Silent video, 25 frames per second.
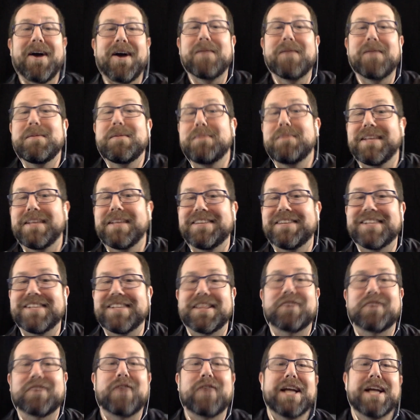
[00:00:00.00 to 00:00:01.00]
Army believes that
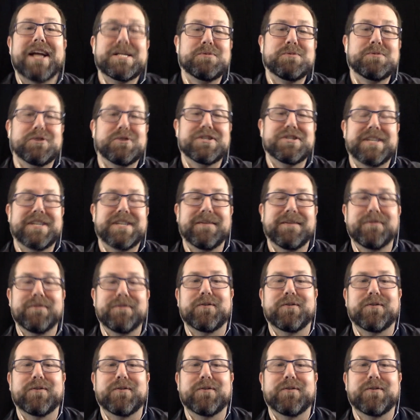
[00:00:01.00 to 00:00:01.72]
the gradual shift